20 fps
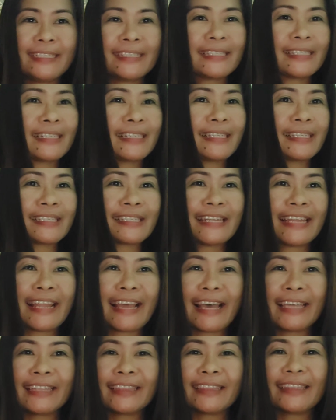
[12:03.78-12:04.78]
This is
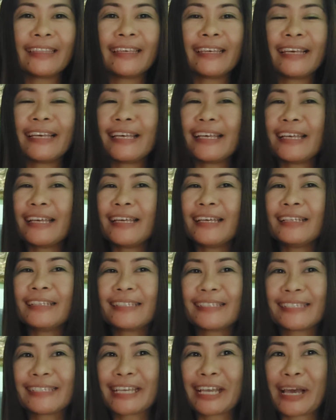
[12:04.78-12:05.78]
not a
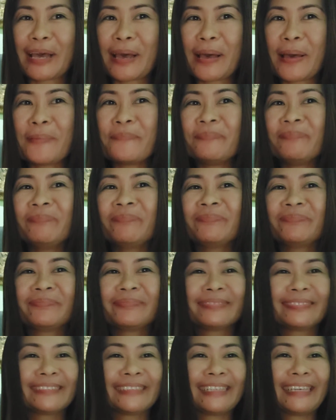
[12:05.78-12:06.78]
scam,
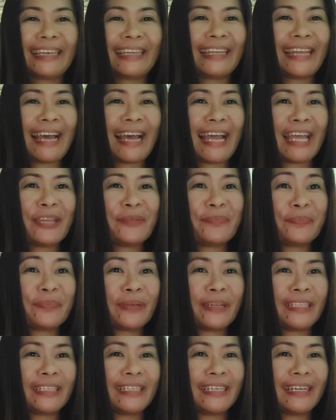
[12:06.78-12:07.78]
kaya ay
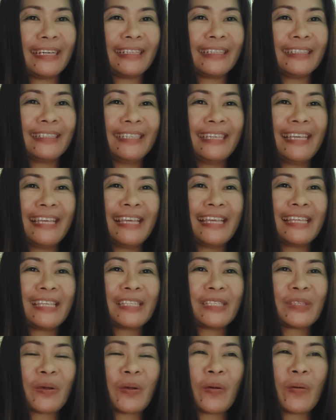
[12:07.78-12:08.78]
product.
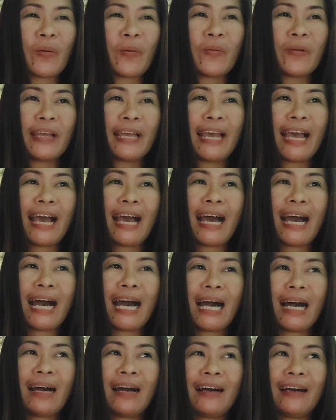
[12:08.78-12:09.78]
So
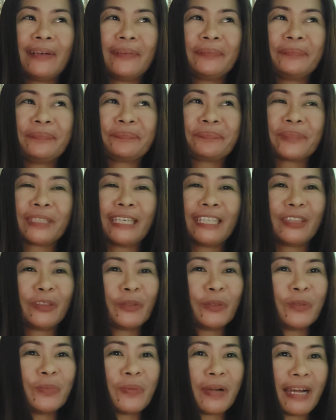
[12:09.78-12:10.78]

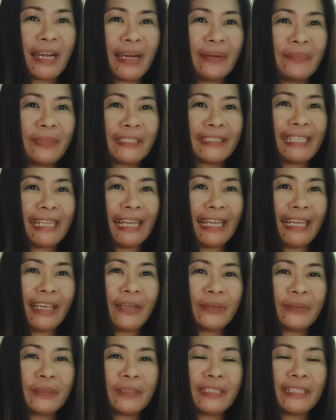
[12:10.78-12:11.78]
katong mga
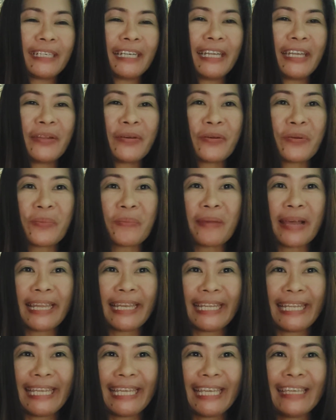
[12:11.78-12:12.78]
magdali og earn og
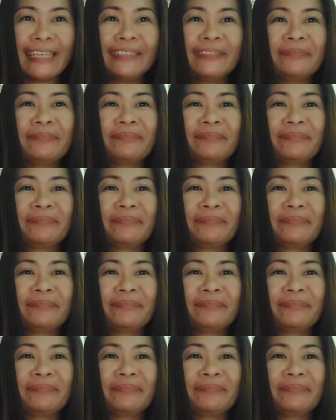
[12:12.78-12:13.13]
money,